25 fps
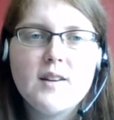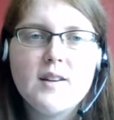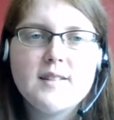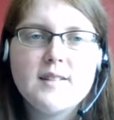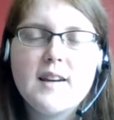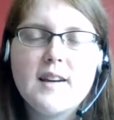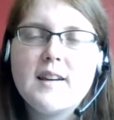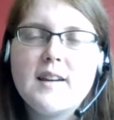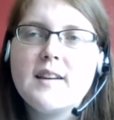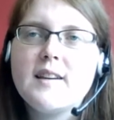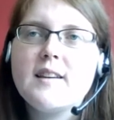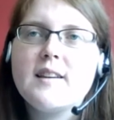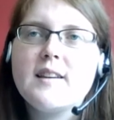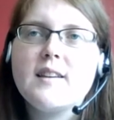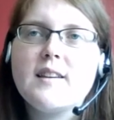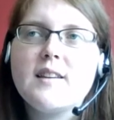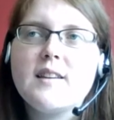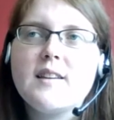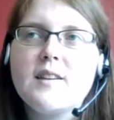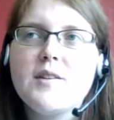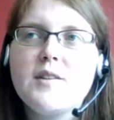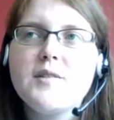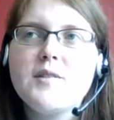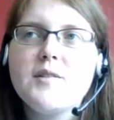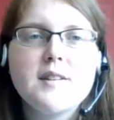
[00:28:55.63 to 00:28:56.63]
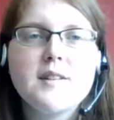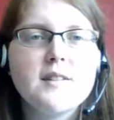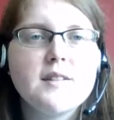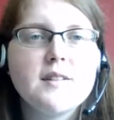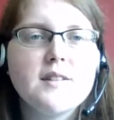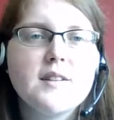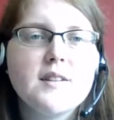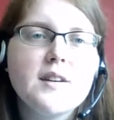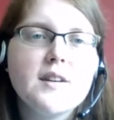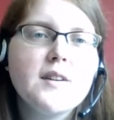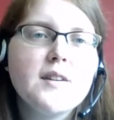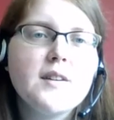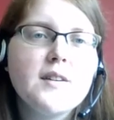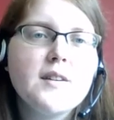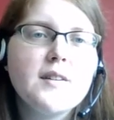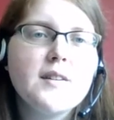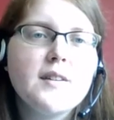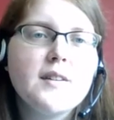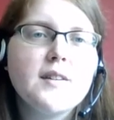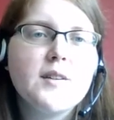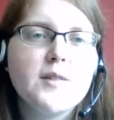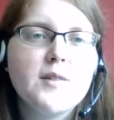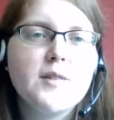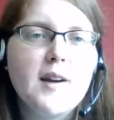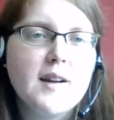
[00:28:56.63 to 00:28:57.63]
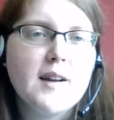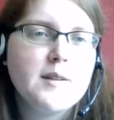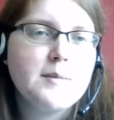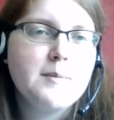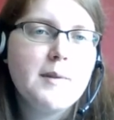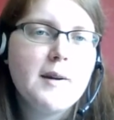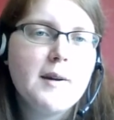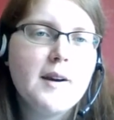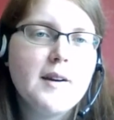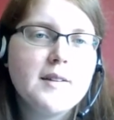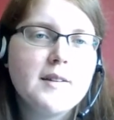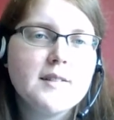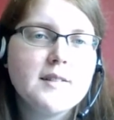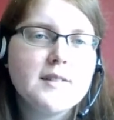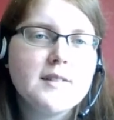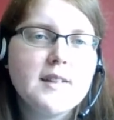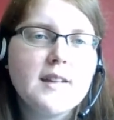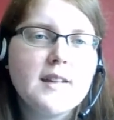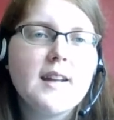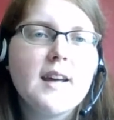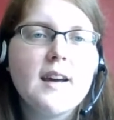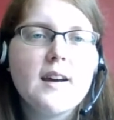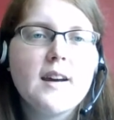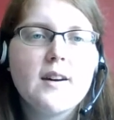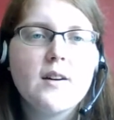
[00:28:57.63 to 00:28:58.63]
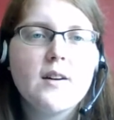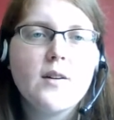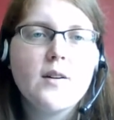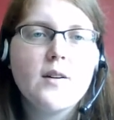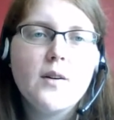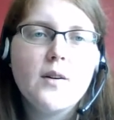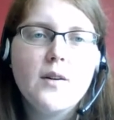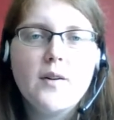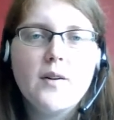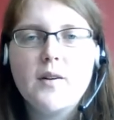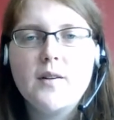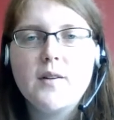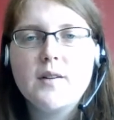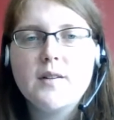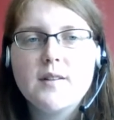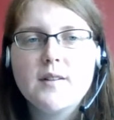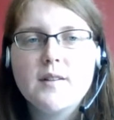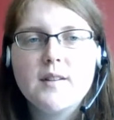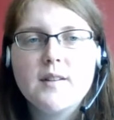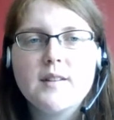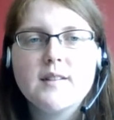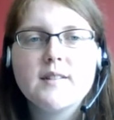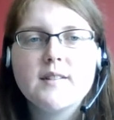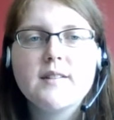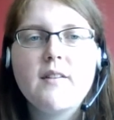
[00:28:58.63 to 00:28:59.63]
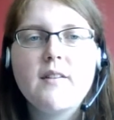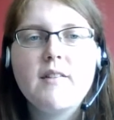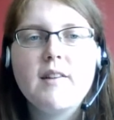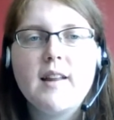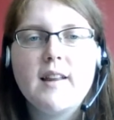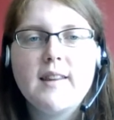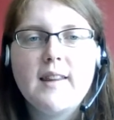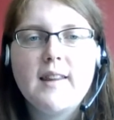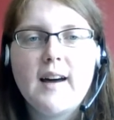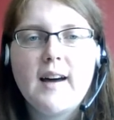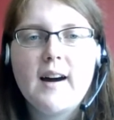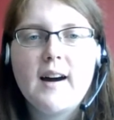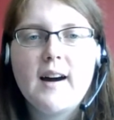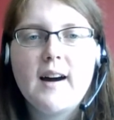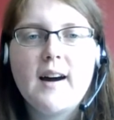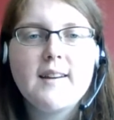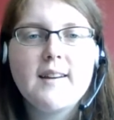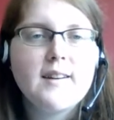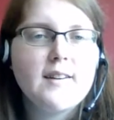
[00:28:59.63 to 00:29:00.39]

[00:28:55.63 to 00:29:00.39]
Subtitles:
like you didn't do, your grandparents did it, or something like that. I